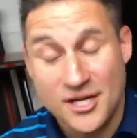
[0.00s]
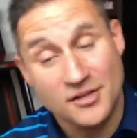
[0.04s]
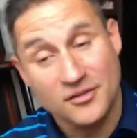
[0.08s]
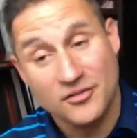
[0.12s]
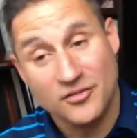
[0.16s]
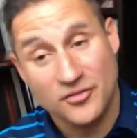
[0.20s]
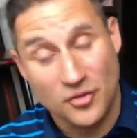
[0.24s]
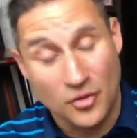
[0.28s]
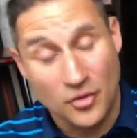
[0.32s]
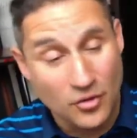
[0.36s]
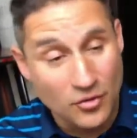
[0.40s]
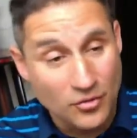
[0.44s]
And
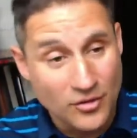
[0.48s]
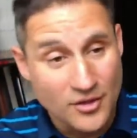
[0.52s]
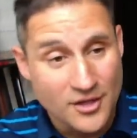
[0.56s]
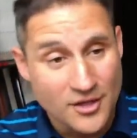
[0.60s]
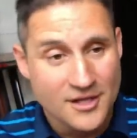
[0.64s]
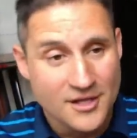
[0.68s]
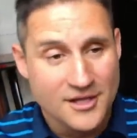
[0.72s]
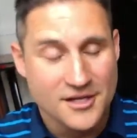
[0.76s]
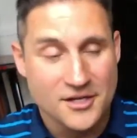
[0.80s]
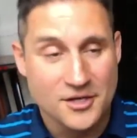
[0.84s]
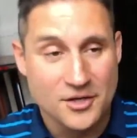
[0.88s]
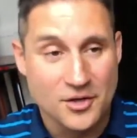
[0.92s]
so,
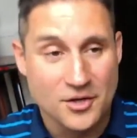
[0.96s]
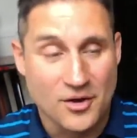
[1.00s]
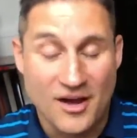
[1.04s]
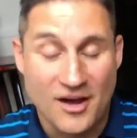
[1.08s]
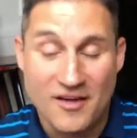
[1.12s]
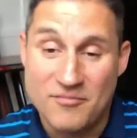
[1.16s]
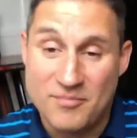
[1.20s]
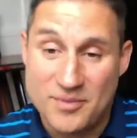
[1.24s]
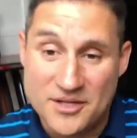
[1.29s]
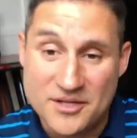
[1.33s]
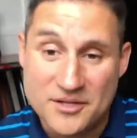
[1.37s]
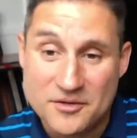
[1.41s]
you know,
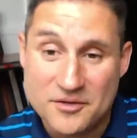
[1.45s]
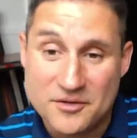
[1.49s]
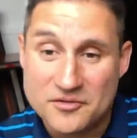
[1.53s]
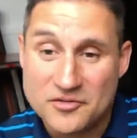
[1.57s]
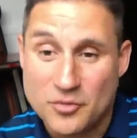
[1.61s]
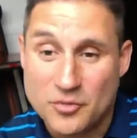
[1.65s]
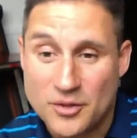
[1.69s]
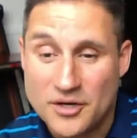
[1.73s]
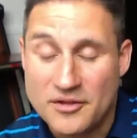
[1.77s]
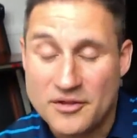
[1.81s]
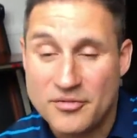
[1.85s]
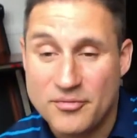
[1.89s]
I've been there
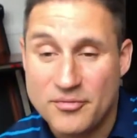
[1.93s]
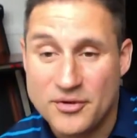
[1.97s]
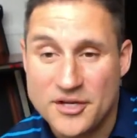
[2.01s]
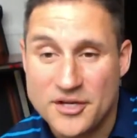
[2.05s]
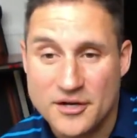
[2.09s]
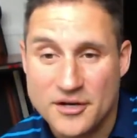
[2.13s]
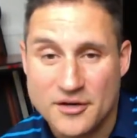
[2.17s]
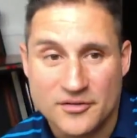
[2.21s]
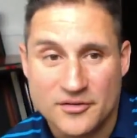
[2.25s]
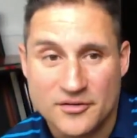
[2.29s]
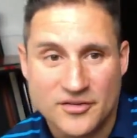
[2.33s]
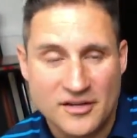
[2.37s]
23
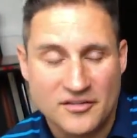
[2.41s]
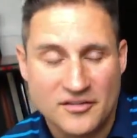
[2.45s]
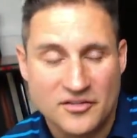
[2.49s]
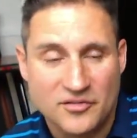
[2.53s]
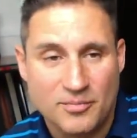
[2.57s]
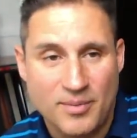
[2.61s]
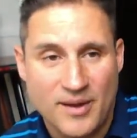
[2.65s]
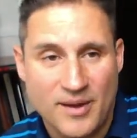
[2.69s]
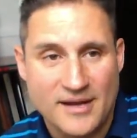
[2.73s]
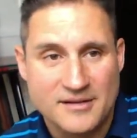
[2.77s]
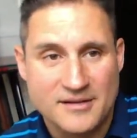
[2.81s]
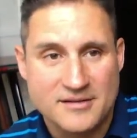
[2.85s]
years. I
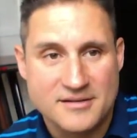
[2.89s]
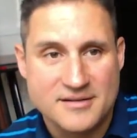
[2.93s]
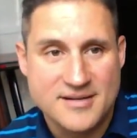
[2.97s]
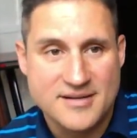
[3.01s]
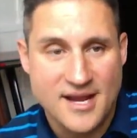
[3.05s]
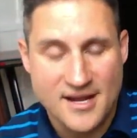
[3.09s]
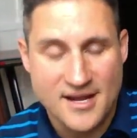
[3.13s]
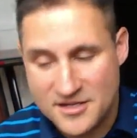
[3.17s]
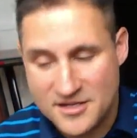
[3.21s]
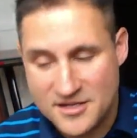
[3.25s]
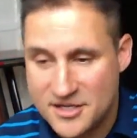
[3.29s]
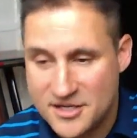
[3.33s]
spent
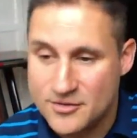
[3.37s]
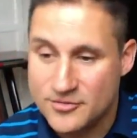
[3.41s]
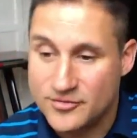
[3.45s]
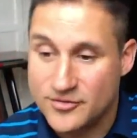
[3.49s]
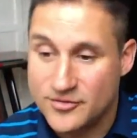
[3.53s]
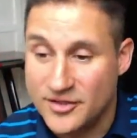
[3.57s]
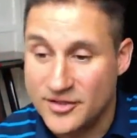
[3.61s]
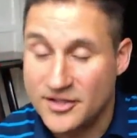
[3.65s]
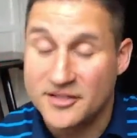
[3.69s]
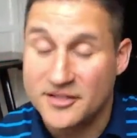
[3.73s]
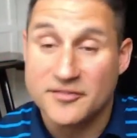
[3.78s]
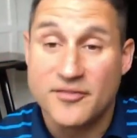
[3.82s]
10 years
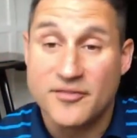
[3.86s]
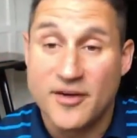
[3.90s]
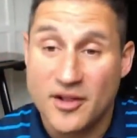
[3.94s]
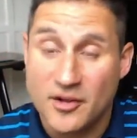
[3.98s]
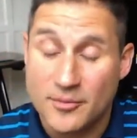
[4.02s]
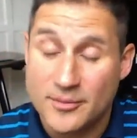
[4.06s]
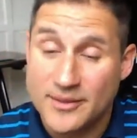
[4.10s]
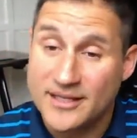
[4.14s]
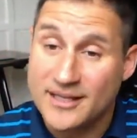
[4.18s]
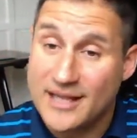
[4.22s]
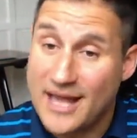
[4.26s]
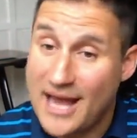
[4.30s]
in the
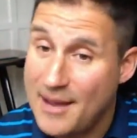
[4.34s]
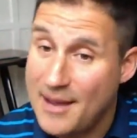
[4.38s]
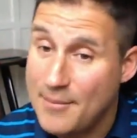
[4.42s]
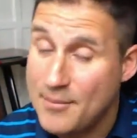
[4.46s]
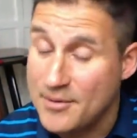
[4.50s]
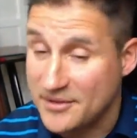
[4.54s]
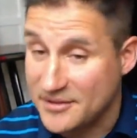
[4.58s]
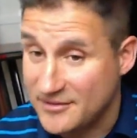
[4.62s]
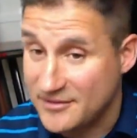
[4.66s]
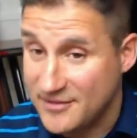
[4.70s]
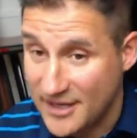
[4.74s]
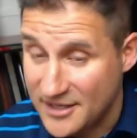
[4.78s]
development lab
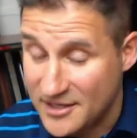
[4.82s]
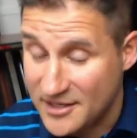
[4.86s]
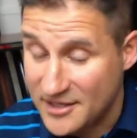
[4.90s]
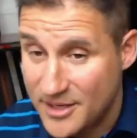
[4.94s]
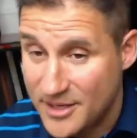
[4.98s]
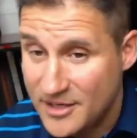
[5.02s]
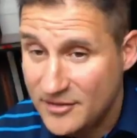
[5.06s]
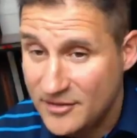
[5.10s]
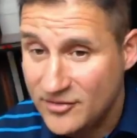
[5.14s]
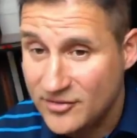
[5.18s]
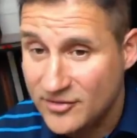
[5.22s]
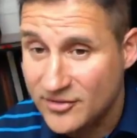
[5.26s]
and
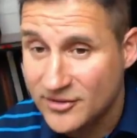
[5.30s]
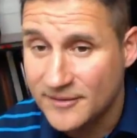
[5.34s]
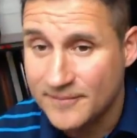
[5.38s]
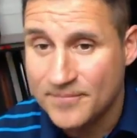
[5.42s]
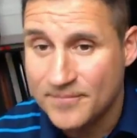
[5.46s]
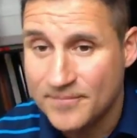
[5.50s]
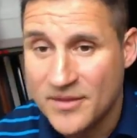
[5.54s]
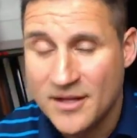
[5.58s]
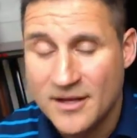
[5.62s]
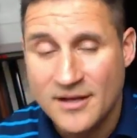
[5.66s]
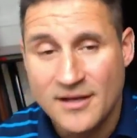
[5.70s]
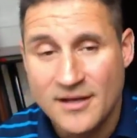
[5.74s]
database,
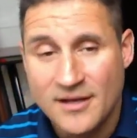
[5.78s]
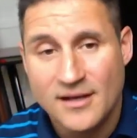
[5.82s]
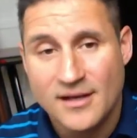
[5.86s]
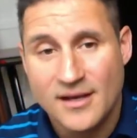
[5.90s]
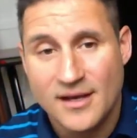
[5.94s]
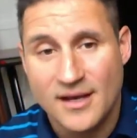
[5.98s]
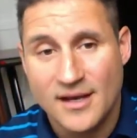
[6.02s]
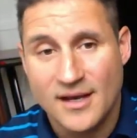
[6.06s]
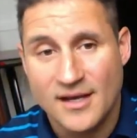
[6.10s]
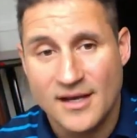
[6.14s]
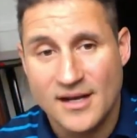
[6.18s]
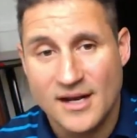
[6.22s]

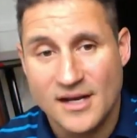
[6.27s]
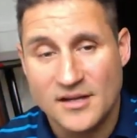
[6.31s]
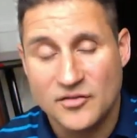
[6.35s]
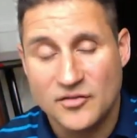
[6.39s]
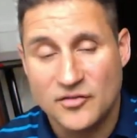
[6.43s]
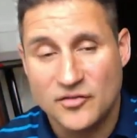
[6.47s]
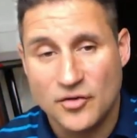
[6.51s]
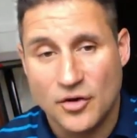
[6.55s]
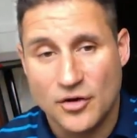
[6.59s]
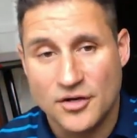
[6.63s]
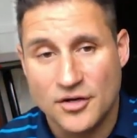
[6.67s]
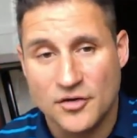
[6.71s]
and I
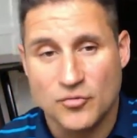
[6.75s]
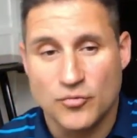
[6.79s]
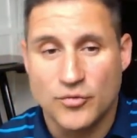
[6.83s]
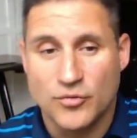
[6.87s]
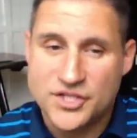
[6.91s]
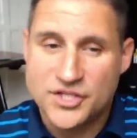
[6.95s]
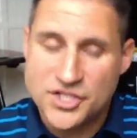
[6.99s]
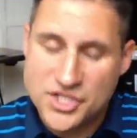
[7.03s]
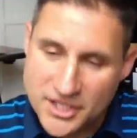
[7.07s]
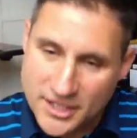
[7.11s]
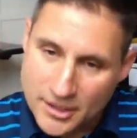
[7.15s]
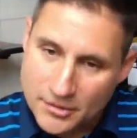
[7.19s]
started
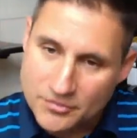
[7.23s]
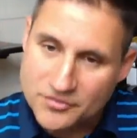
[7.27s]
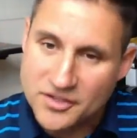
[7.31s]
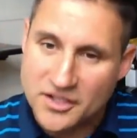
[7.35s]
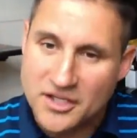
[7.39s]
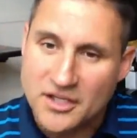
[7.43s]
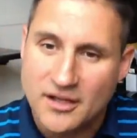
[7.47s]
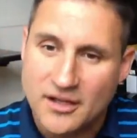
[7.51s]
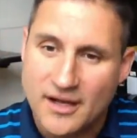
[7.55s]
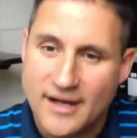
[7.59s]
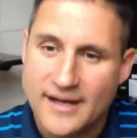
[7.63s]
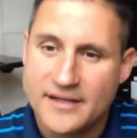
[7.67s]
reaching out to
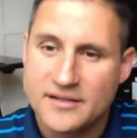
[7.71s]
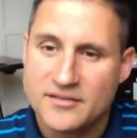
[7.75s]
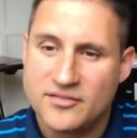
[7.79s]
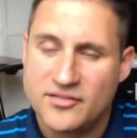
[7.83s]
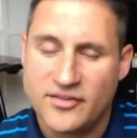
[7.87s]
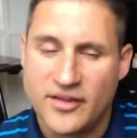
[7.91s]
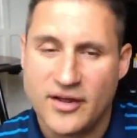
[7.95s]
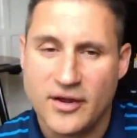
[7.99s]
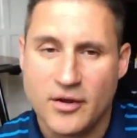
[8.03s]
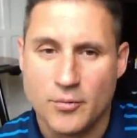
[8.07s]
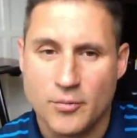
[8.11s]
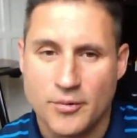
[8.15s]
clients
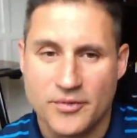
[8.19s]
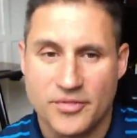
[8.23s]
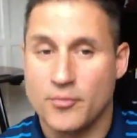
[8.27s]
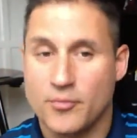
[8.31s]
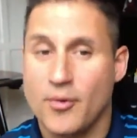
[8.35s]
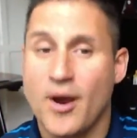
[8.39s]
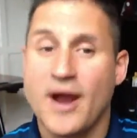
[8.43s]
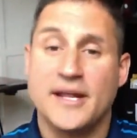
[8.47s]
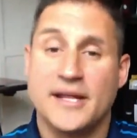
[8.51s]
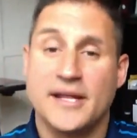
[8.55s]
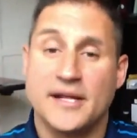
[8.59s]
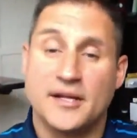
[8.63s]
there with
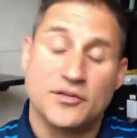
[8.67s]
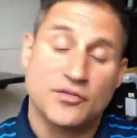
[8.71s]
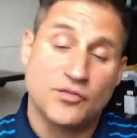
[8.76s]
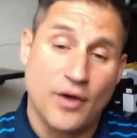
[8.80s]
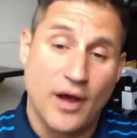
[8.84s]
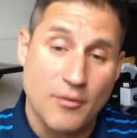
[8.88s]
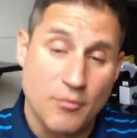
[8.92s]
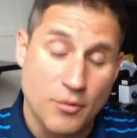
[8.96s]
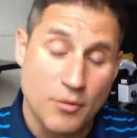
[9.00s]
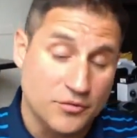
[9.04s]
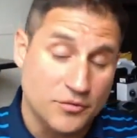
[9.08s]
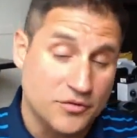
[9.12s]
writing. So
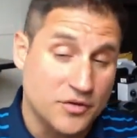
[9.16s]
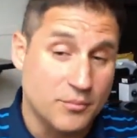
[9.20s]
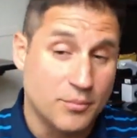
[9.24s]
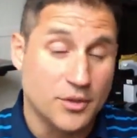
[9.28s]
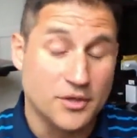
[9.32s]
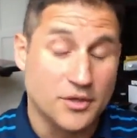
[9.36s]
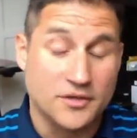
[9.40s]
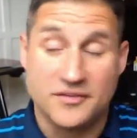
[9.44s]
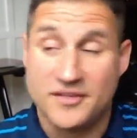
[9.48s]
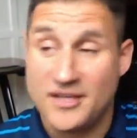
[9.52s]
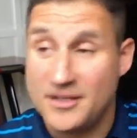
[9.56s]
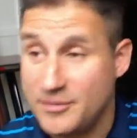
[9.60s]
I wrote the
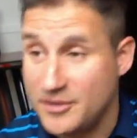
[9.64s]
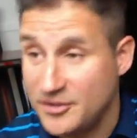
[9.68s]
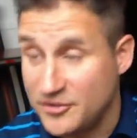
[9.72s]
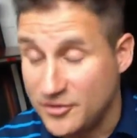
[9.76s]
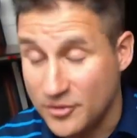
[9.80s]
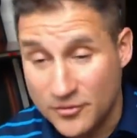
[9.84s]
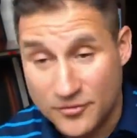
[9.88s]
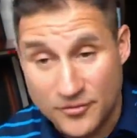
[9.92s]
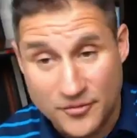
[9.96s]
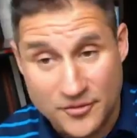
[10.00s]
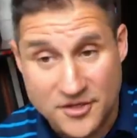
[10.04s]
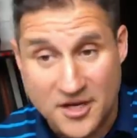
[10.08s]
book
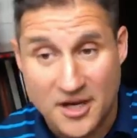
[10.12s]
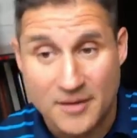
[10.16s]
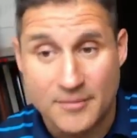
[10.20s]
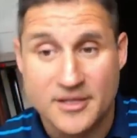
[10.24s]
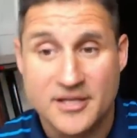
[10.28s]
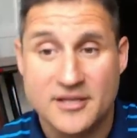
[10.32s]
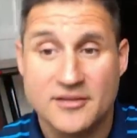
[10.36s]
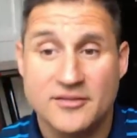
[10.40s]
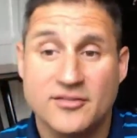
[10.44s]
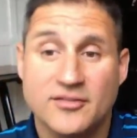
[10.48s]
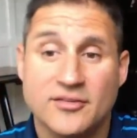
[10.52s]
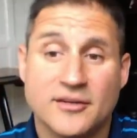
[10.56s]
DB2 for
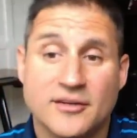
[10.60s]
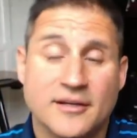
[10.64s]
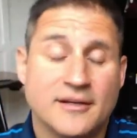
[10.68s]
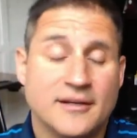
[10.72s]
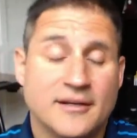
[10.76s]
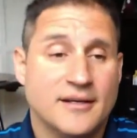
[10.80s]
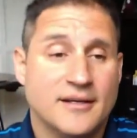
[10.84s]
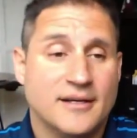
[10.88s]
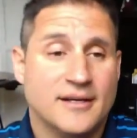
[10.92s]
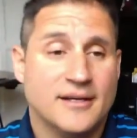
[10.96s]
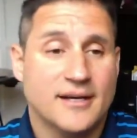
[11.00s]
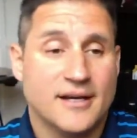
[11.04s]
Dummies
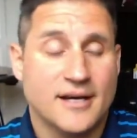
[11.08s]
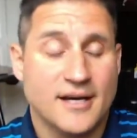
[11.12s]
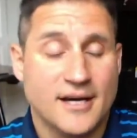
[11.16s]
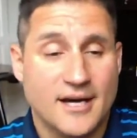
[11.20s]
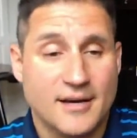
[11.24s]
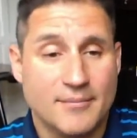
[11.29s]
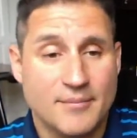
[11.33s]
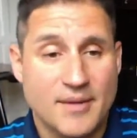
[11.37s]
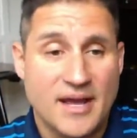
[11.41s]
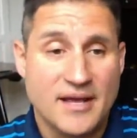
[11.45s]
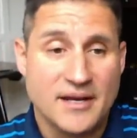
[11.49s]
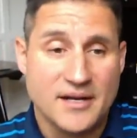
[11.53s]

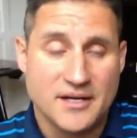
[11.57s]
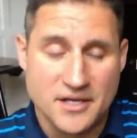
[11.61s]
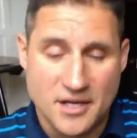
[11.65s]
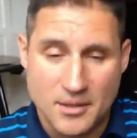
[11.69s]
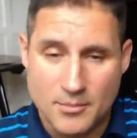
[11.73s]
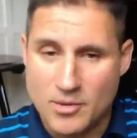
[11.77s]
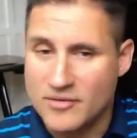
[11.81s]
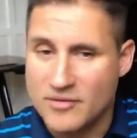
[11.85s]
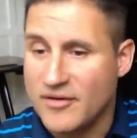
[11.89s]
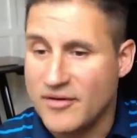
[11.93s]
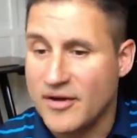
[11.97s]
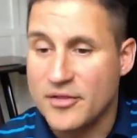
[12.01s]
um, and a
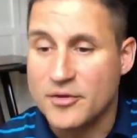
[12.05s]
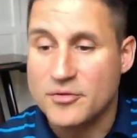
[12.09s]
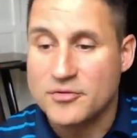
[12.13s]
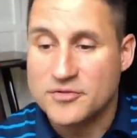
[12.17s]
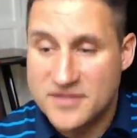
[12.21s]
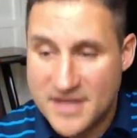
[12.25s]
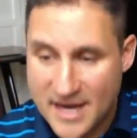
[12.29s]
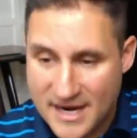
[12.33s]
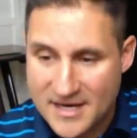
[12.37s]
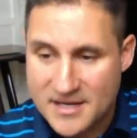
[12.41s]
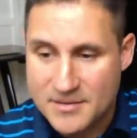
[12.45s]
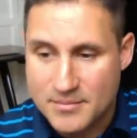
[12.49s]
number of other
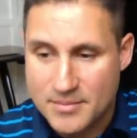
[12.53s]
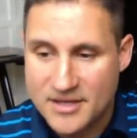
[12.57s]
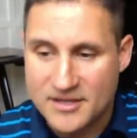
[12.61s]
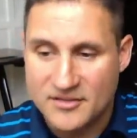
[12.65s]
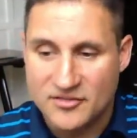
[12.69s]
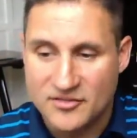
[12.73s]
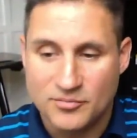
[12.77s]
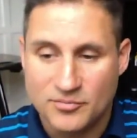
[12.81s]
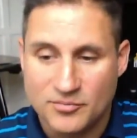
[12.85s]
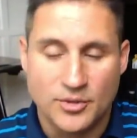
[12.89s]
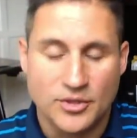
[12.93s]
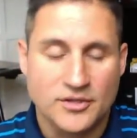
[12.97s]

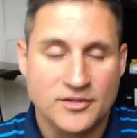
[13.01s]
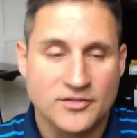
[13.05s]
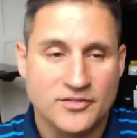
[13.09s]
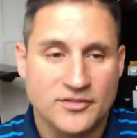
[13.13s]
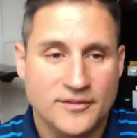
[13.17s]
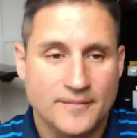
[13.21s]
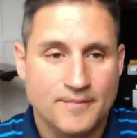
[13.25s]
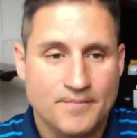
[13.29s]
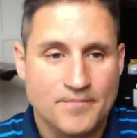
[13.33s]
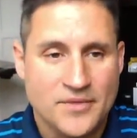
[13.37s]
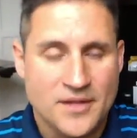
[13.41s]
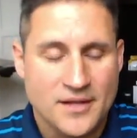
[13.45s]
database
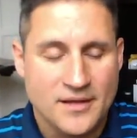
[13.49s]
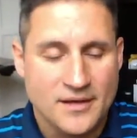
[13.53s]
books.